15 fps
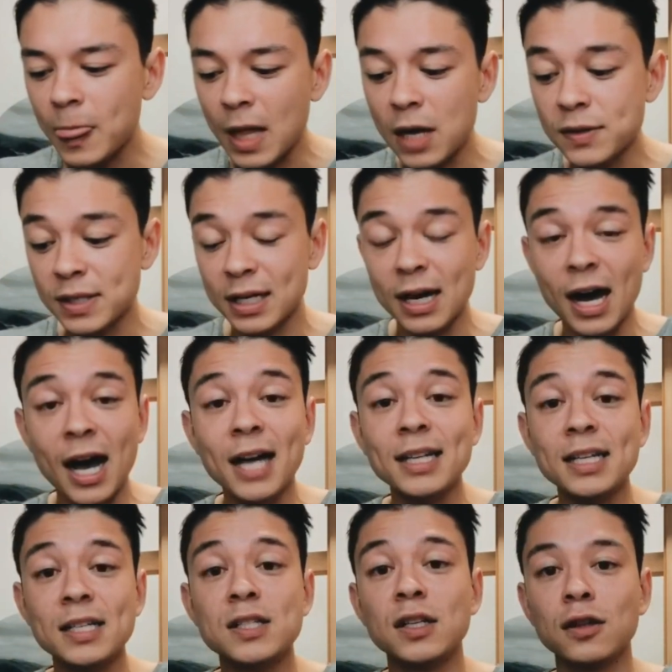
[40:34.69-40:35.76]
I was like, I
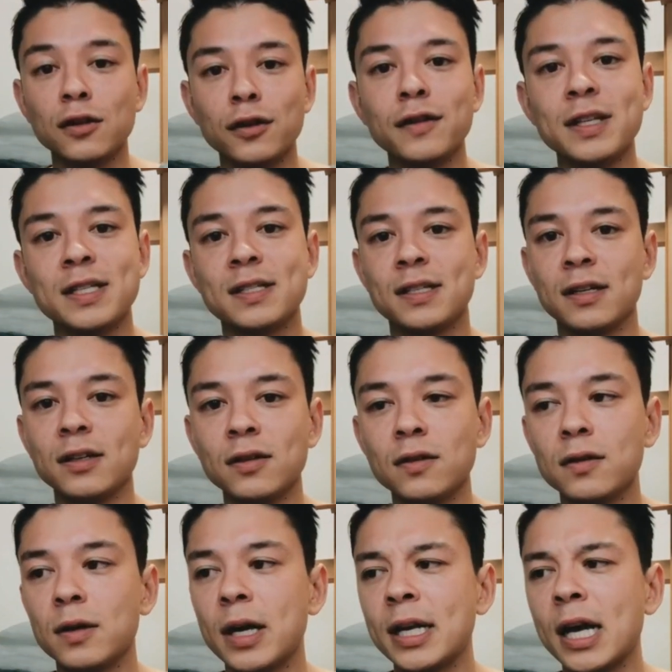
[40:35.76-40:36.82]
need to learn this
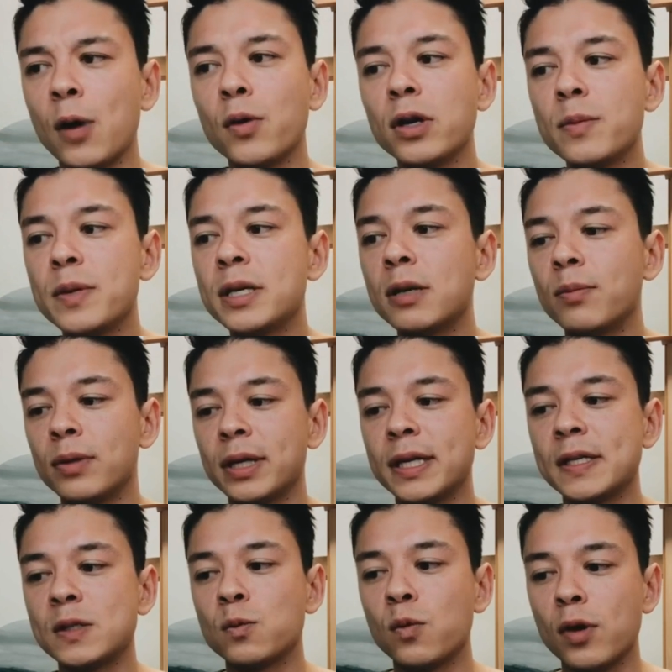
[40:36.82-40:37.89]
skill and I want to be in a
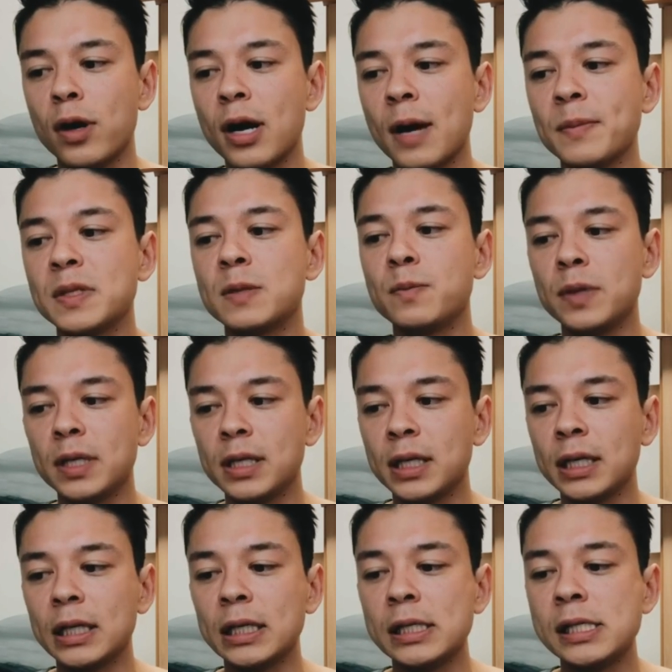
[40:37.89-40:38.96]
place where I'm
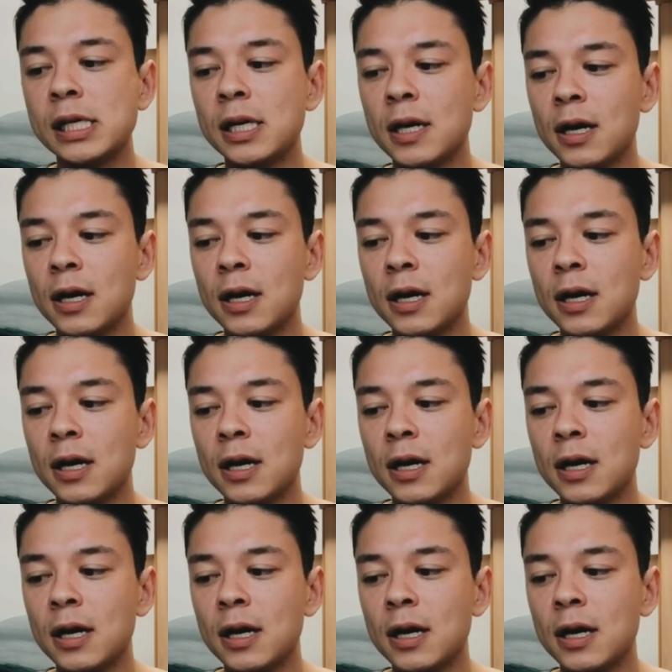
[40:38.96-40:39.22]
speaking